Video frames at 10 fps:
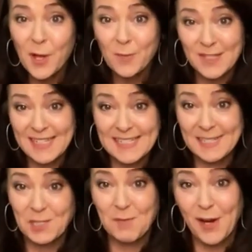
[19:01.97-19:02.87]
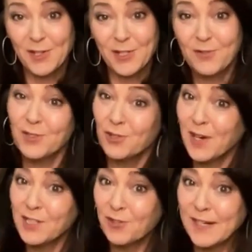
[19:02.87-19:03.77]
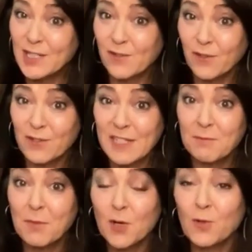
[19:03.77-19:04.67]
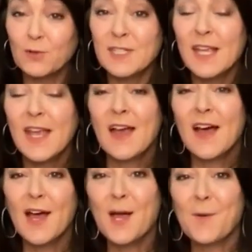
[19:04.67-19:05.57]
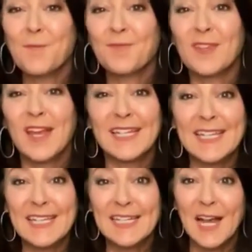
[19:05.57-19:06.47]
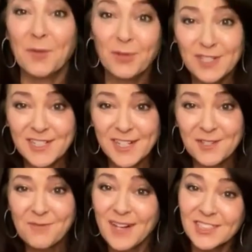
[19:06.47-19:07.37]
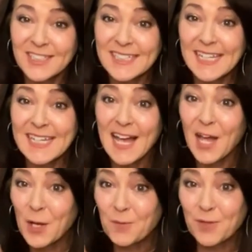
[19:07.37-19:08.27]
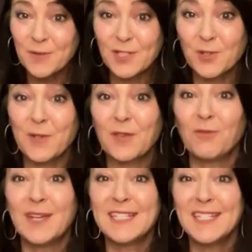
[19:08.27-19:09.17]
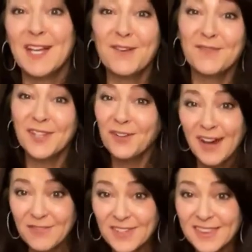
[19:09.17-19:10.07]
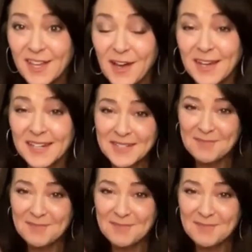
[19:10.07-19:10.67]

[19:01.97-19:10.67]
I hope this has inspired you to try transfers and molds. Um, again, I appreciate you watching and I hope you enjoy the rest of the craftathon.